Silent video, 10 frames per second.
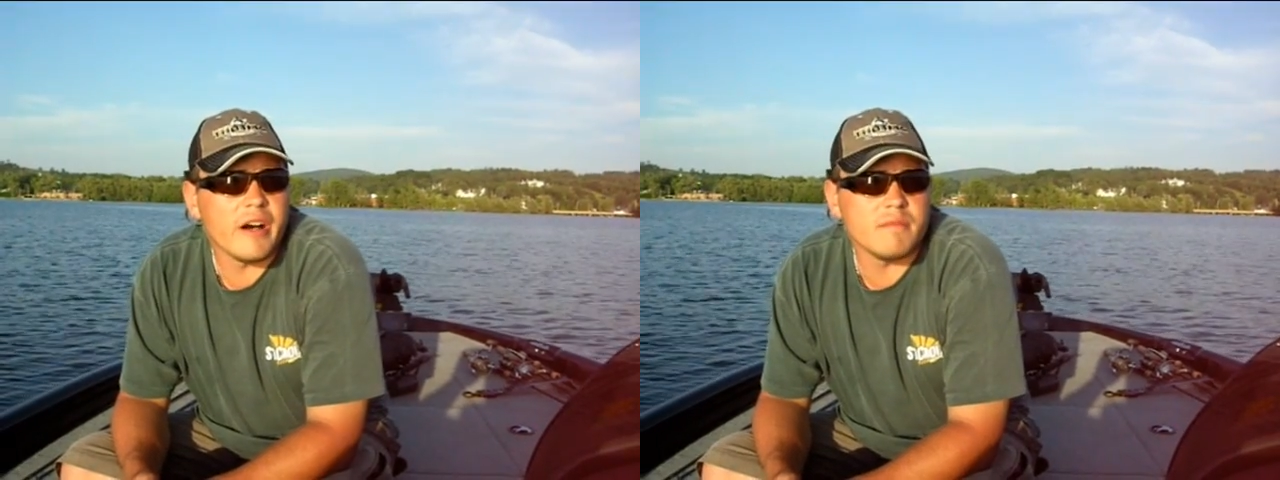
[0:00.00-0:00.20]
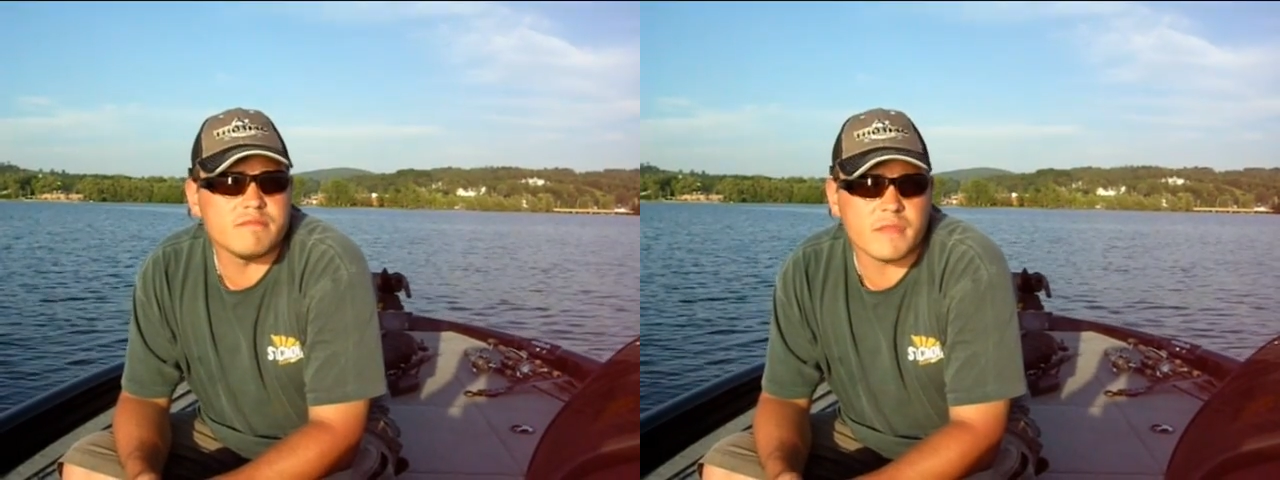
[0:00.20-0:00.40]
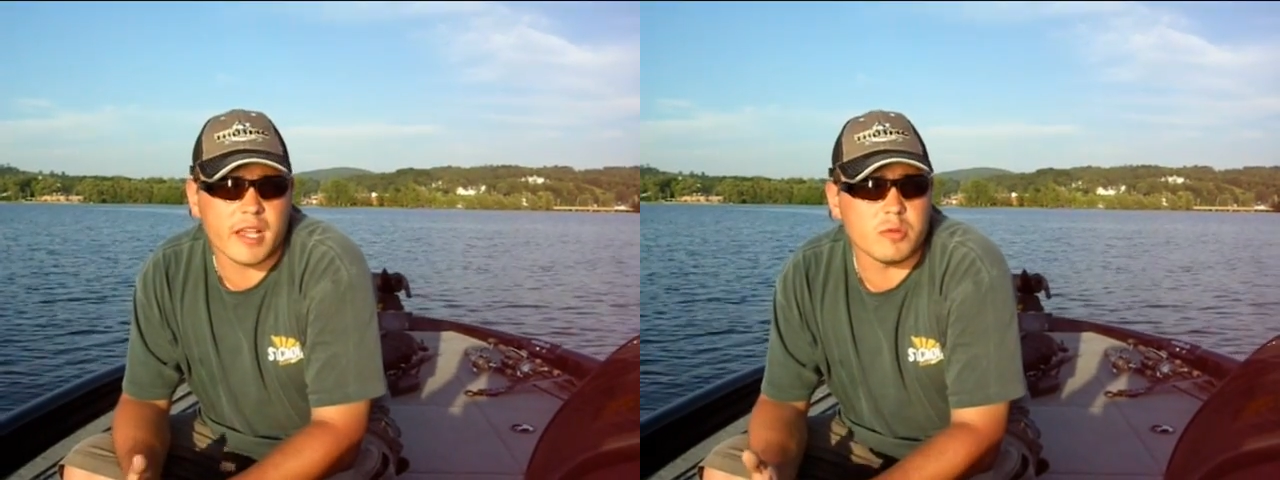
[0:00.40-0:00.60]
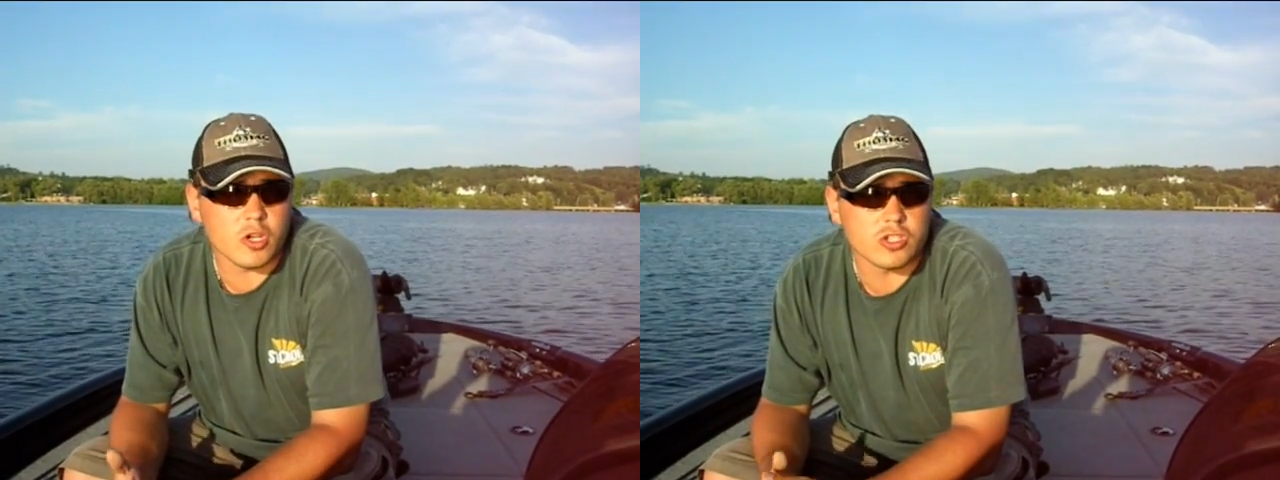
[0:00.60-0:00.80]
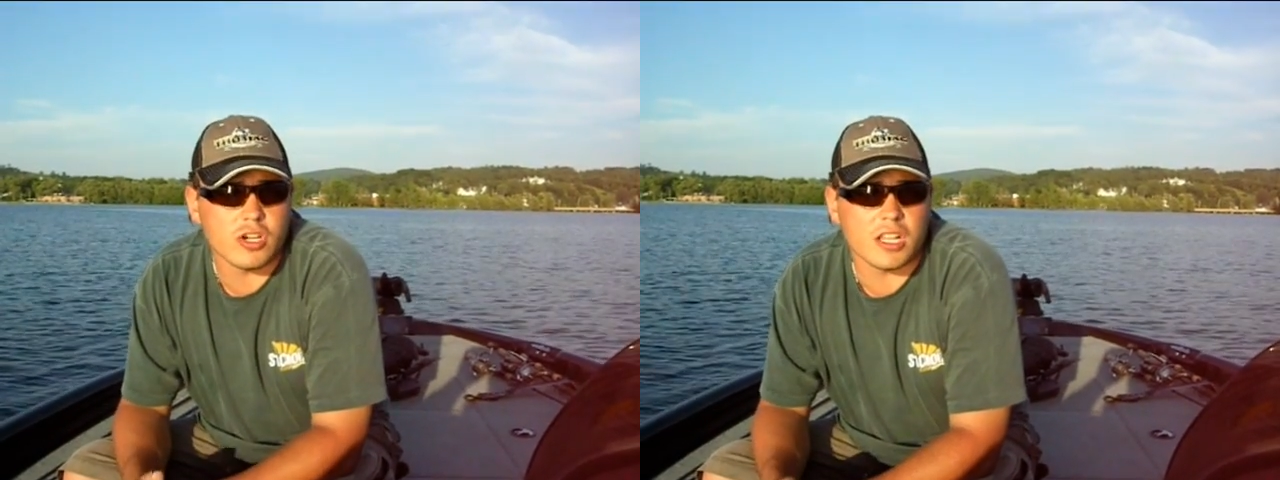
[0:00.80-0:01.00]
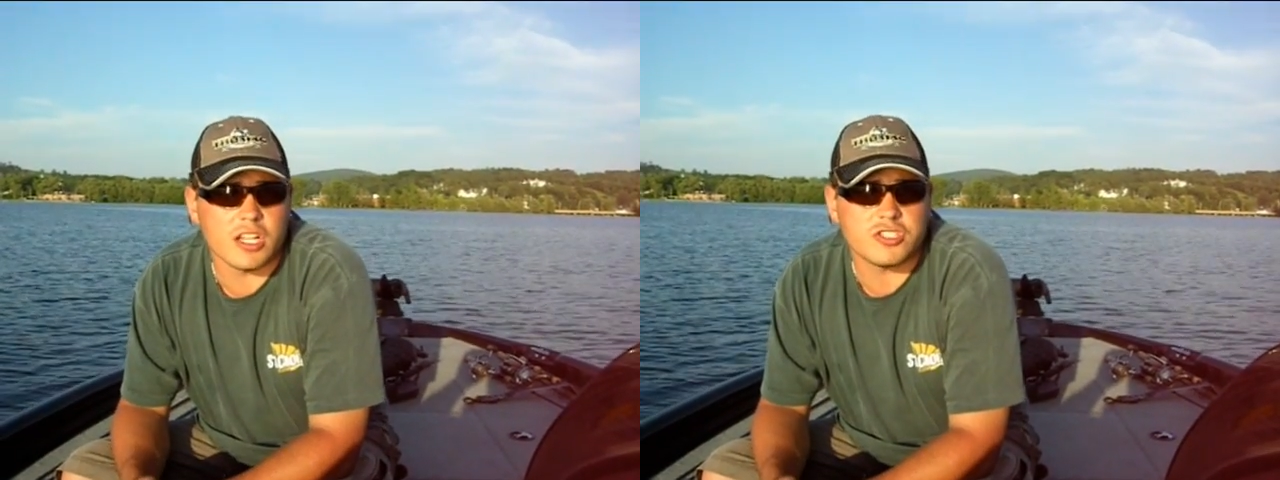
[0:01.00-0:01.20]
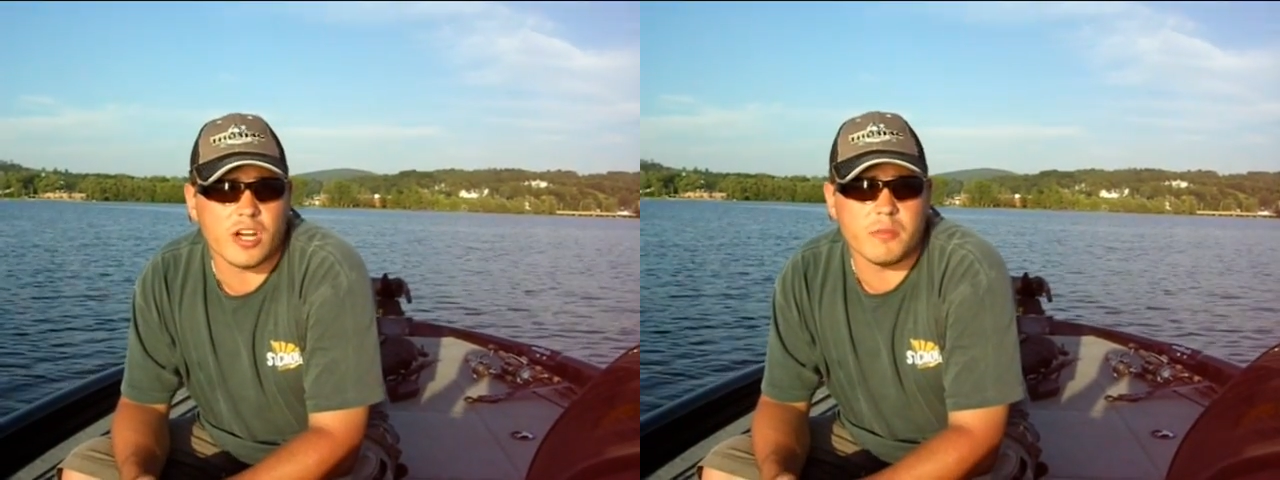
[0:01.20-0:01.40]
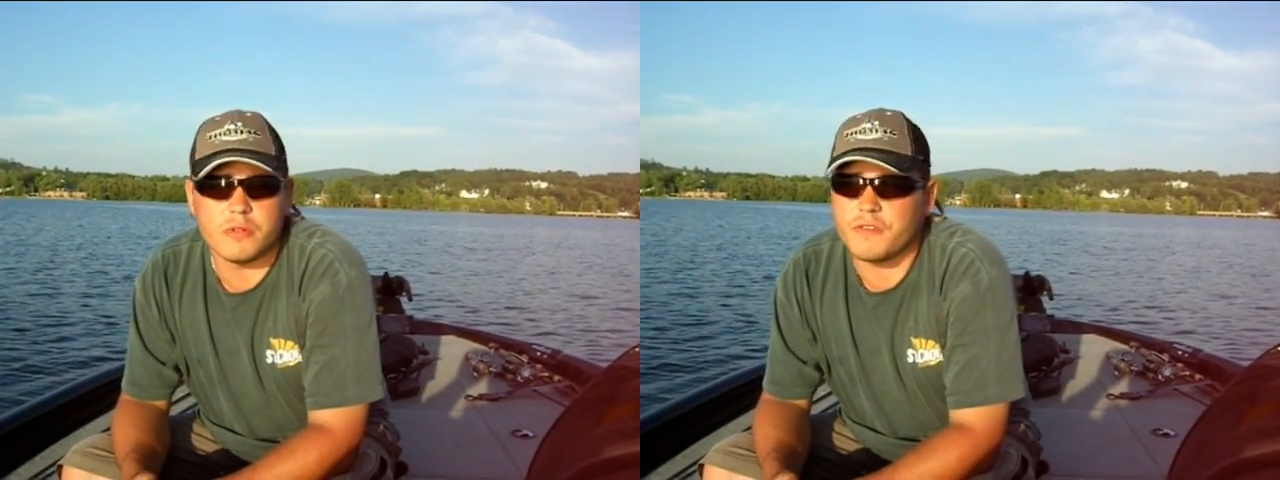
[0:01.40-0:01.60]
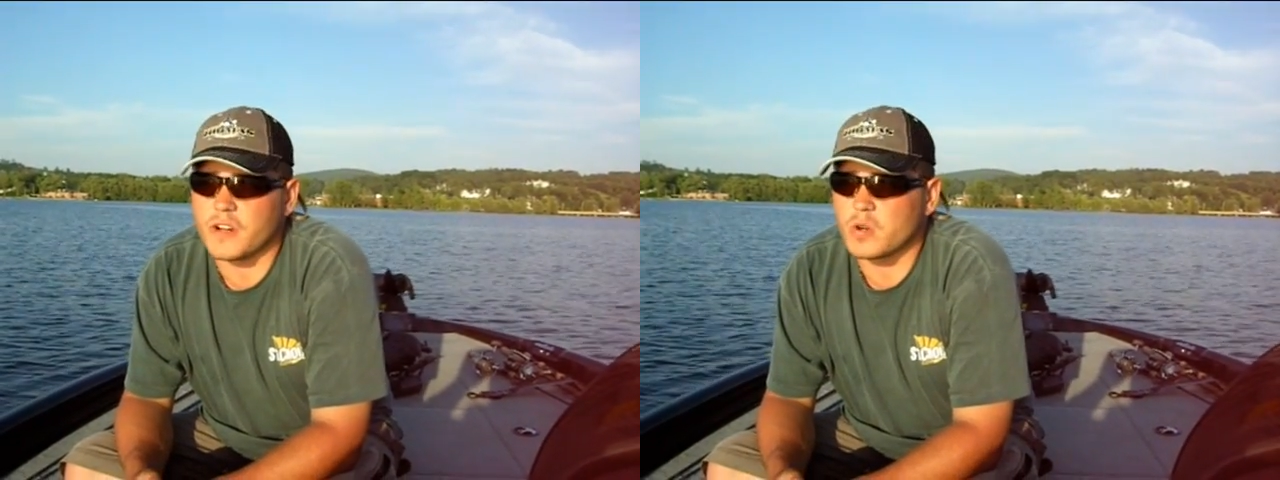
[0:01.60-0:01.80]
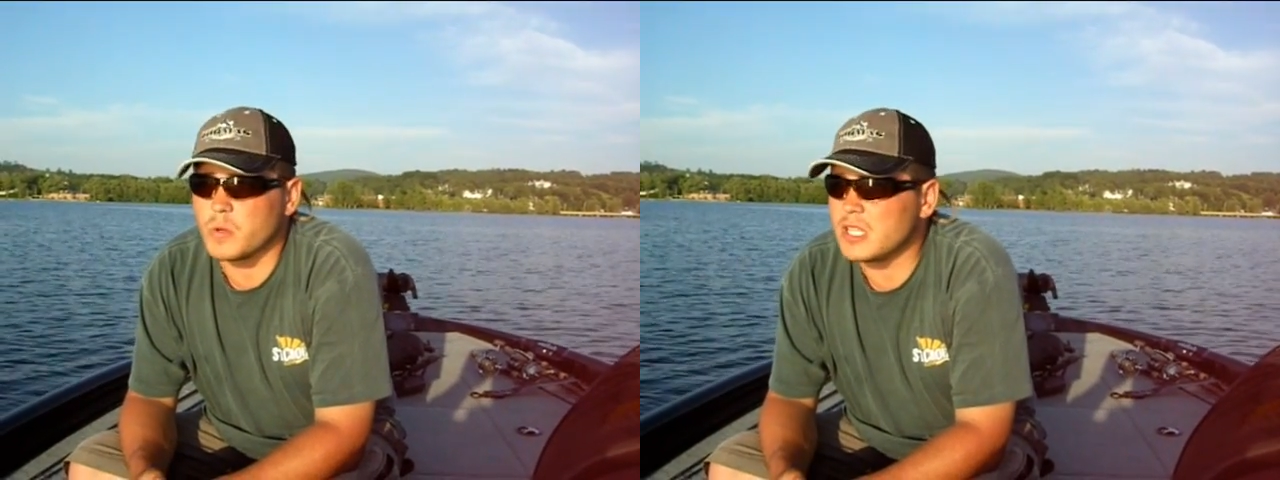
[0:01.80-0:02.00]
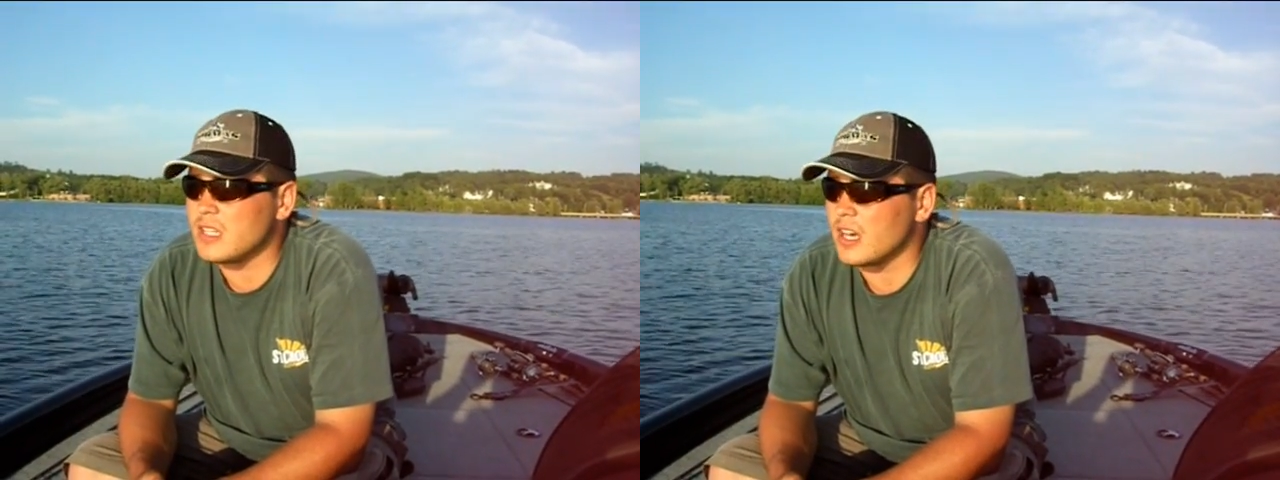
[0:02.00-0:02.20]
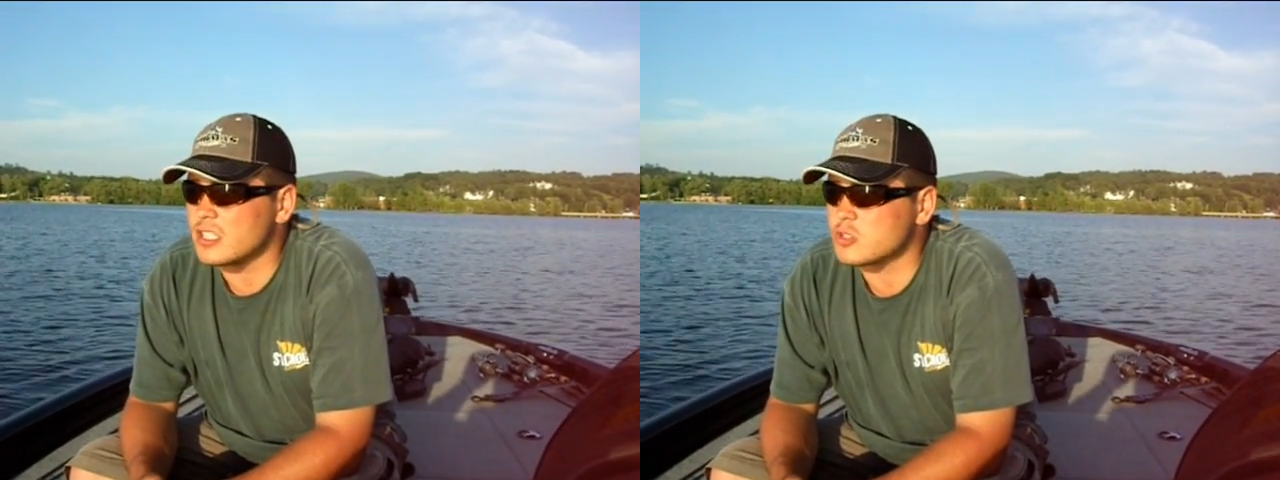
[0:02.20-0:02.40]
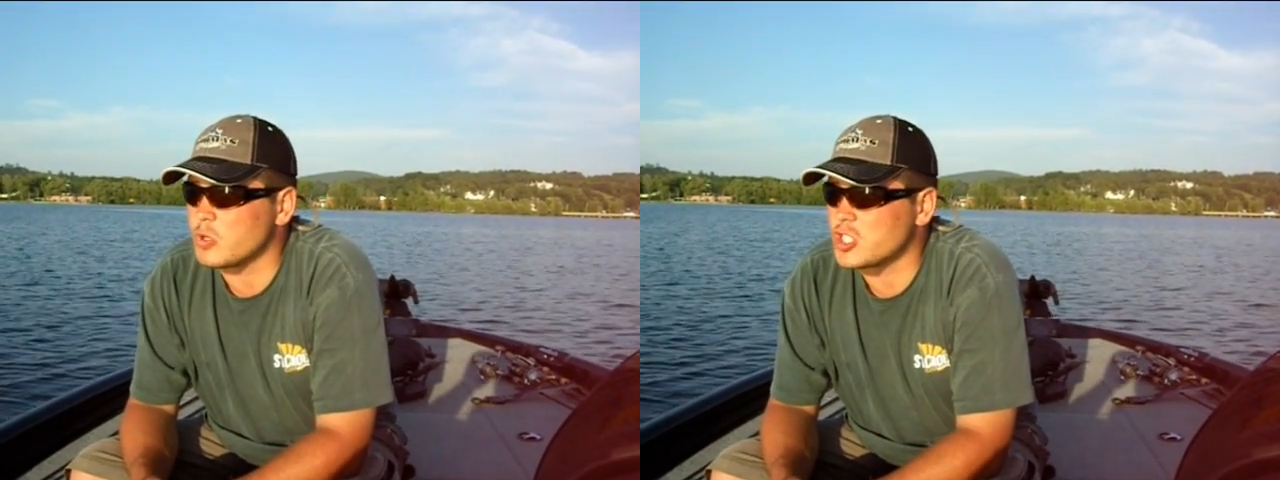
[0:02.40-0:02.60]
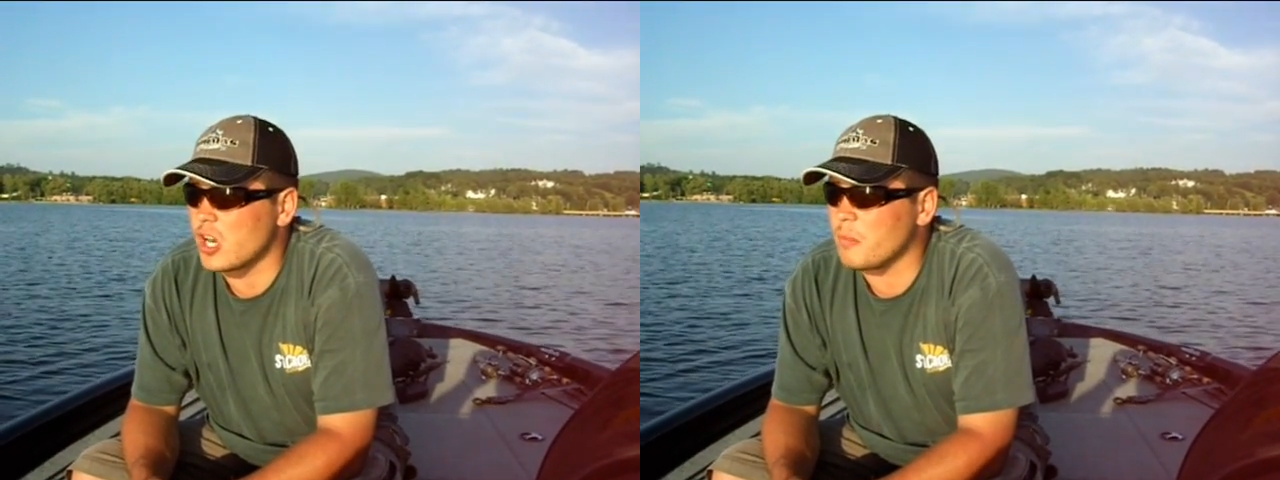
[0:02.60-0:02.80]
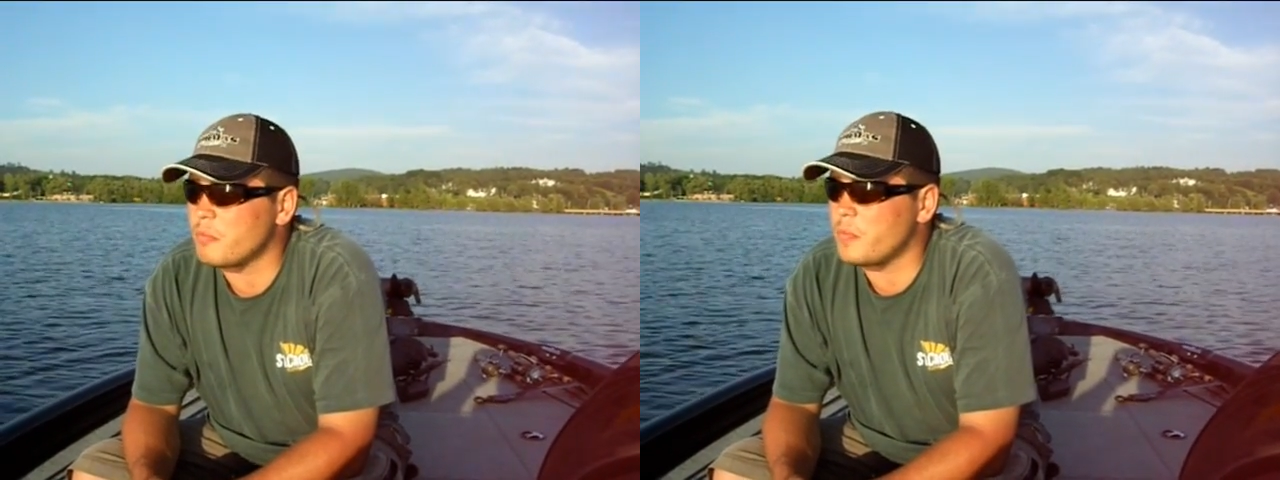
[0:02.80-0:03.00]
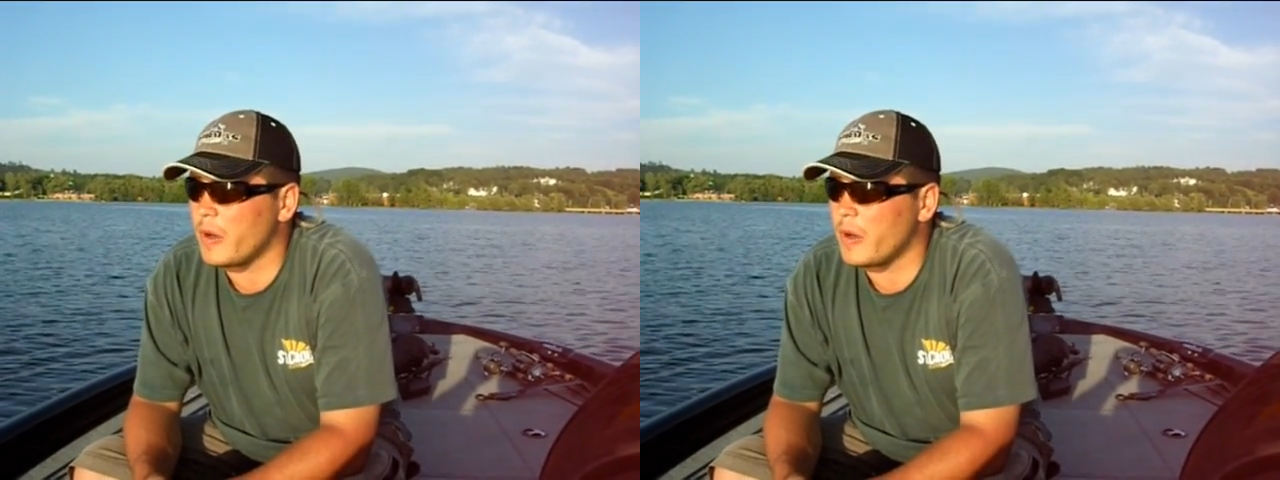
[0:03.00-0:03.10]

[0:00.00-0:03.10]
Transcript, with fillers: Um, like we told you at lunchtime, we figured we'd uh, switch it up,